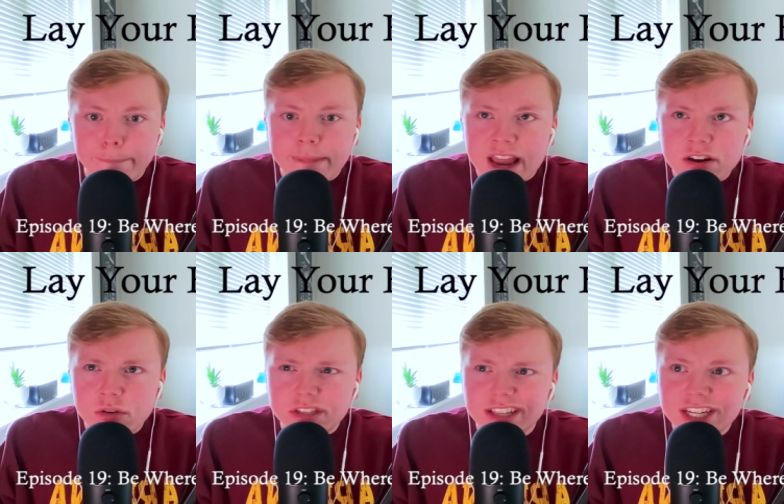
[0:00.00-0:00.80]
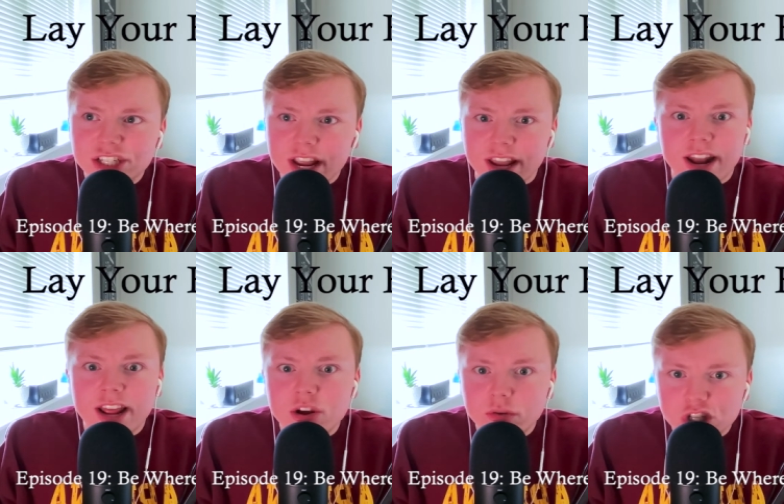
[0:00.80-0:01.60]
I know it's cliche and I
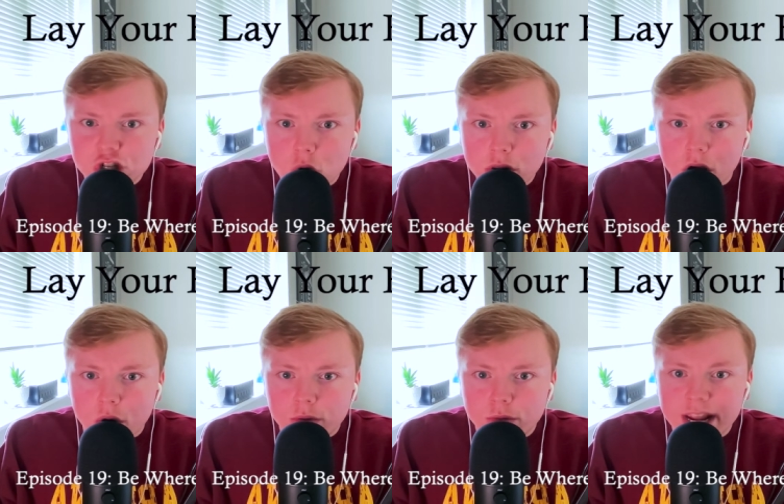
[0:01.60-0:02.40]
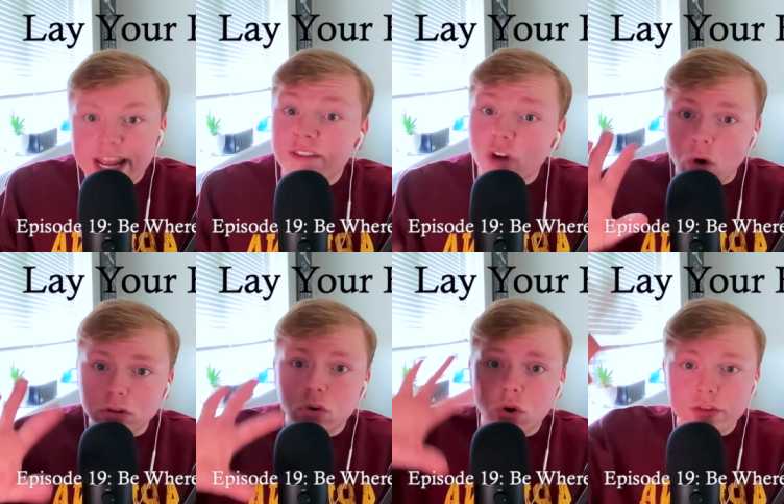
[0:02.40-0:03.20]
know it's YOLO, right? And I've
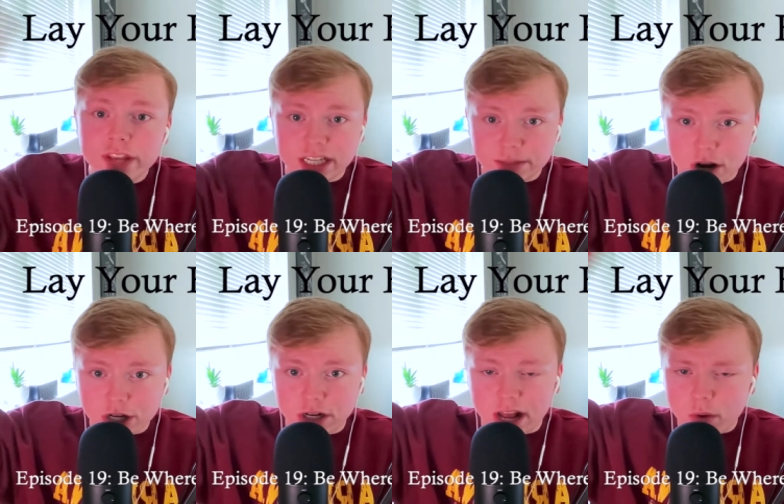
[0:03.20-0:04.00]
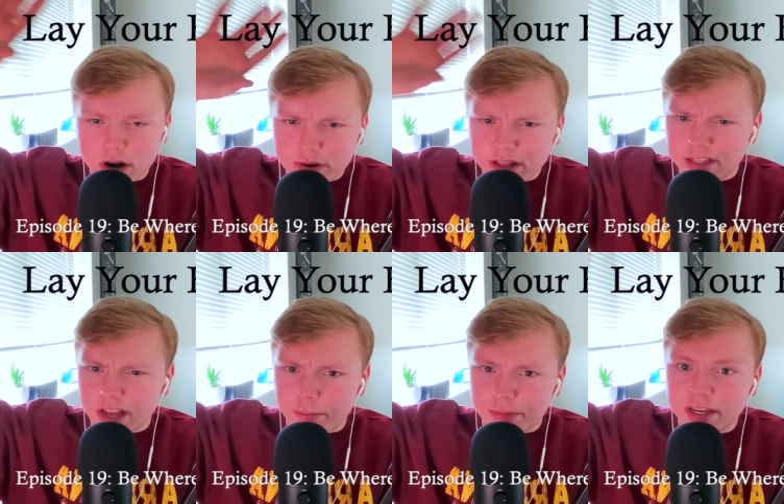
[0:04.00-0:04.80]
also heard the expression. I want to bring this
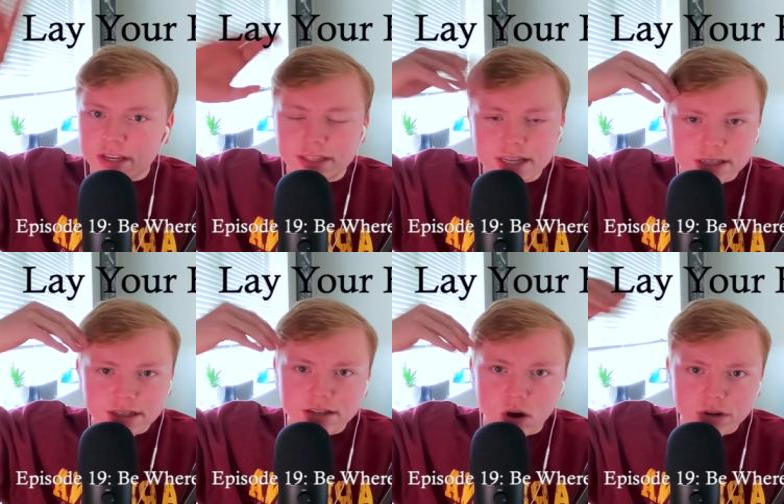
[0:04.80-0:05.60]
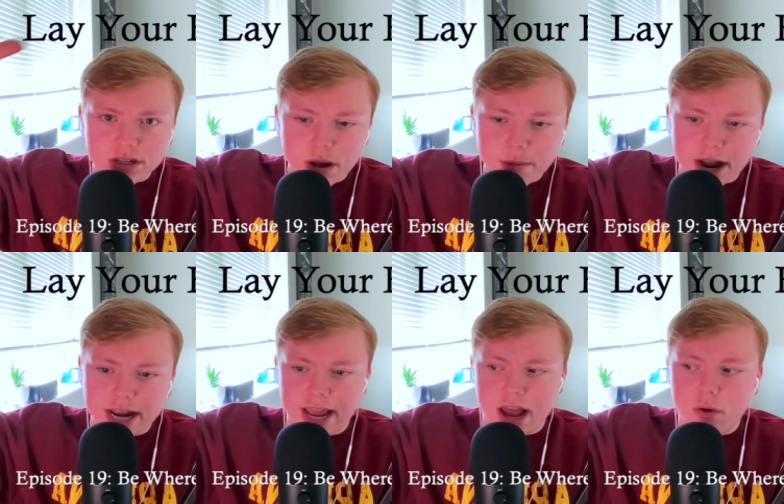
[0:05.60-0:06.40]
up because this is always in my mind
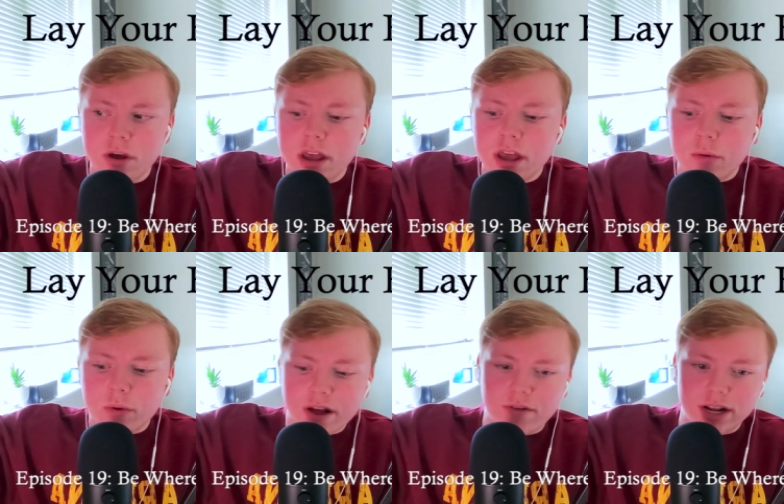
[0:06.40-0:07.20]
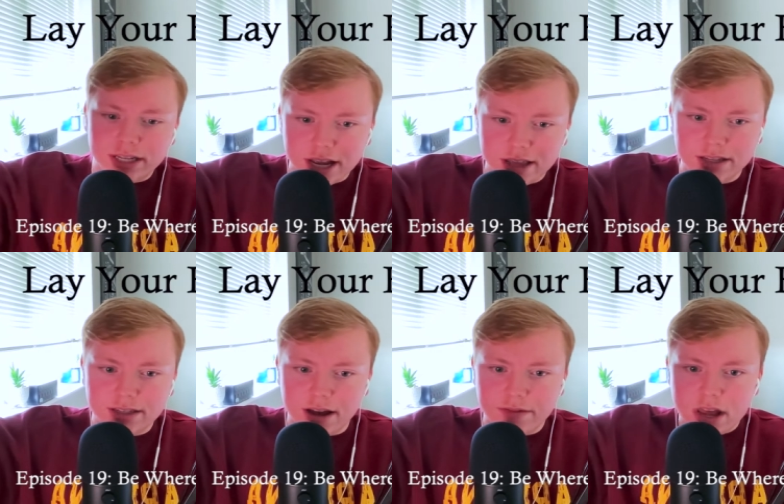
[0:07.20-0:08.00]
now whenever I say this
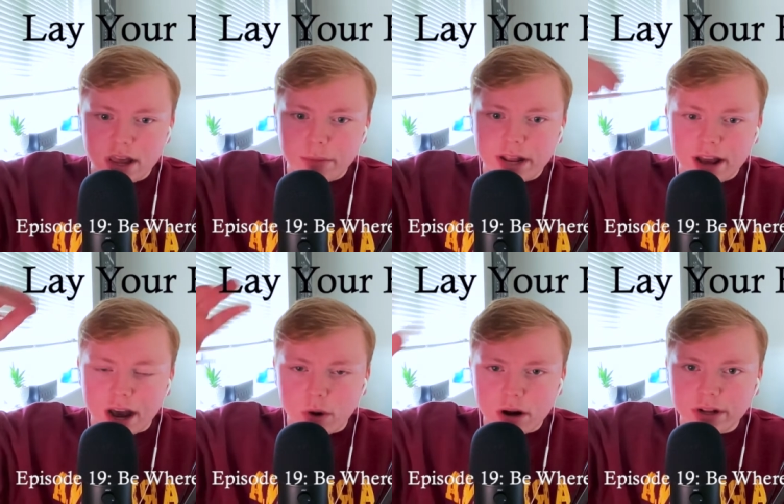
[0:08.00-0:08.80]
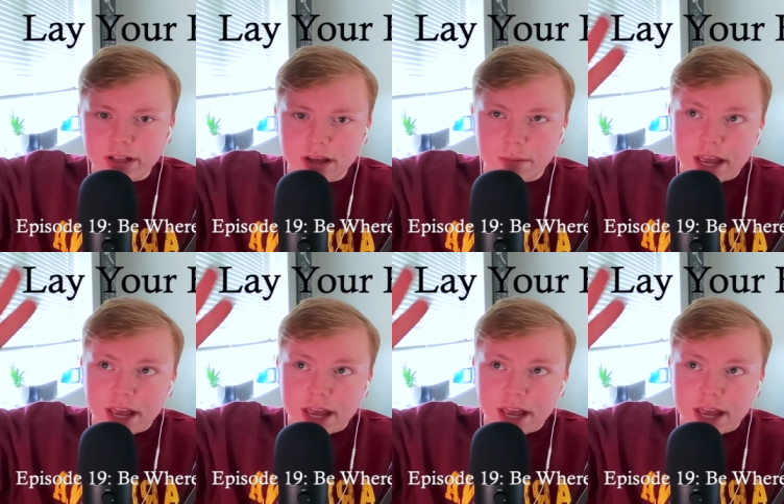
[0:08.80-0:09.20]
stuff. But I want to bring this up.